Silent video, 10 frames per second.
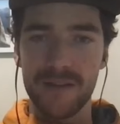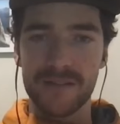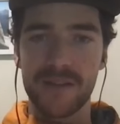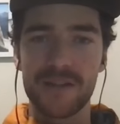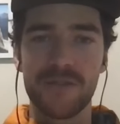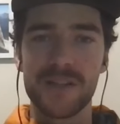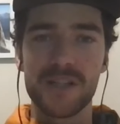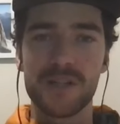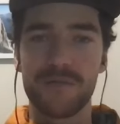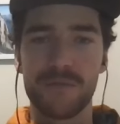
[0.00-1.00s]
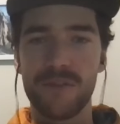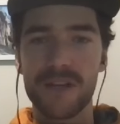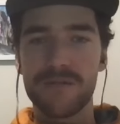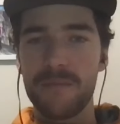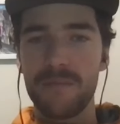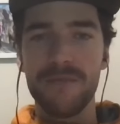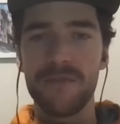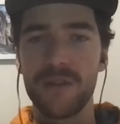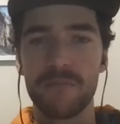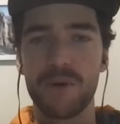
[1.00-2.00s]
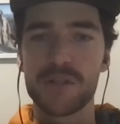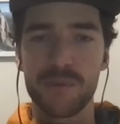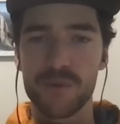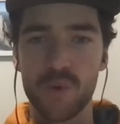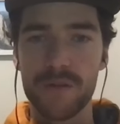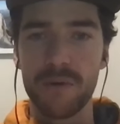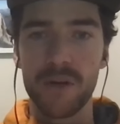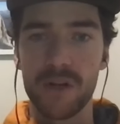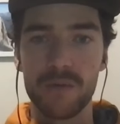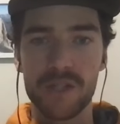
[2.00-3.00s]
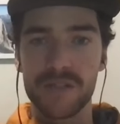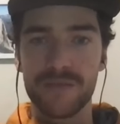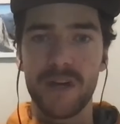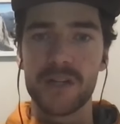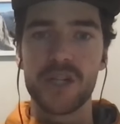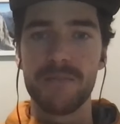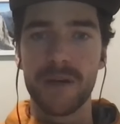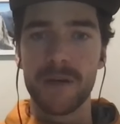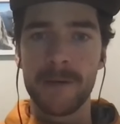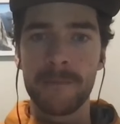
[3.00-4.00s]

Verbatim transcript: So they transition from grass fed beef to the impossible soy burger, which is far cheaper.